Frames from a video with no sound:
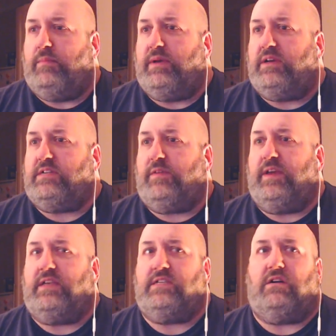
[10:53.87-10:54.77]
because if
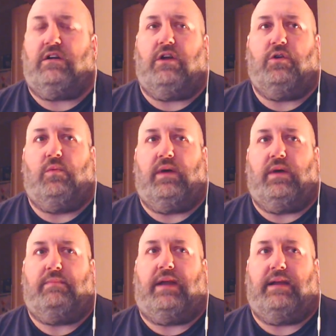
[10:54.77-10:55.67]
things aren't going your
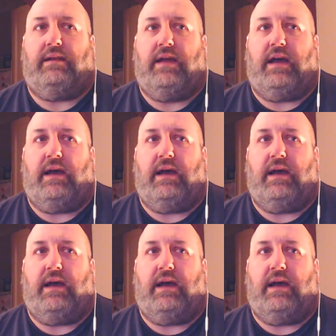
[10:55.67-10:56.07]
way, playing